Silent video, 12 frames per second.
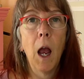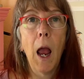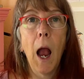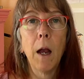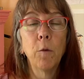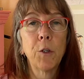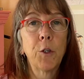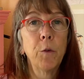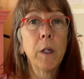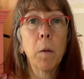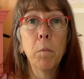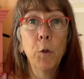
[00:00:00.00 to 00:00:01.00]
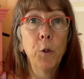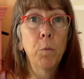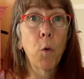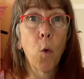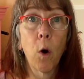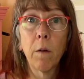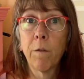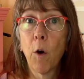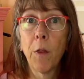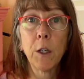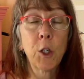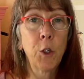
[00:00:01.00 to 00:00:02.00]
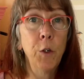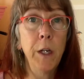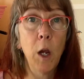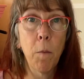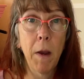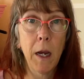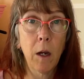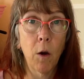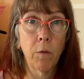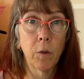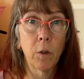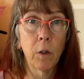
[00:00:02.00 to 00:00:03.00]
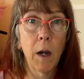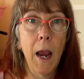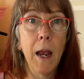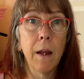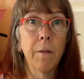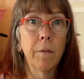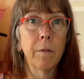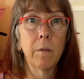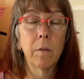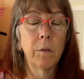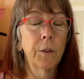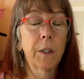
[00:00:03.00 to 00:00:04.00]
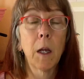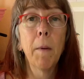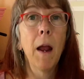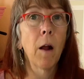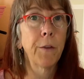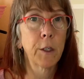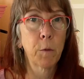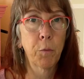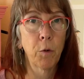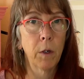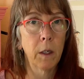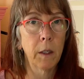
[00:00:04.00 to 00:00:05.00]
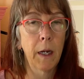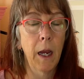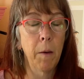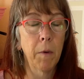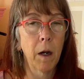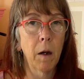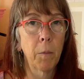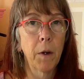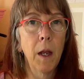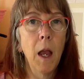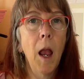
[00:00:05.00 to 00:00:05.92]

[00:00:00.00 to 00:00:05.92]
I was doing a mood board for the studio makeover and somehow this print came up